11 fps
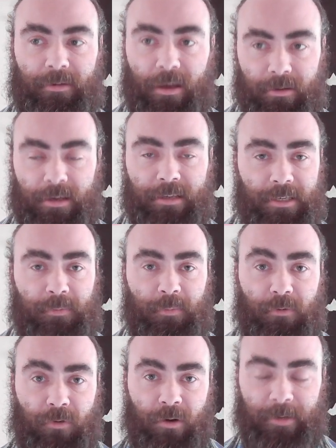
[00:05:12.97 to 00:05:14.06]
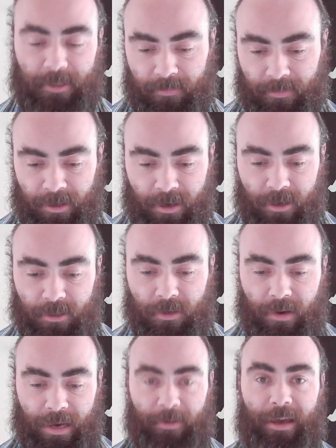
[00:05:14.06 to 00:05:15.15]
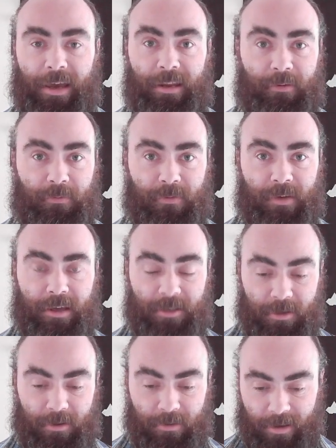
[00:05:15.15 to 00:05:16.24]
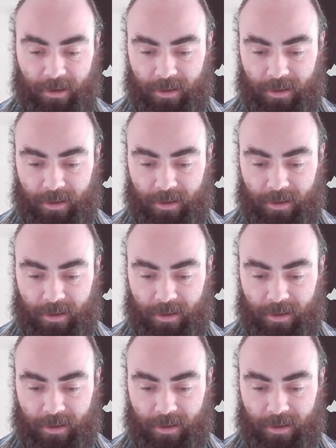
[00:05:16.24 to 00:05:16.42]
a decent performance. So anyway, enough ado.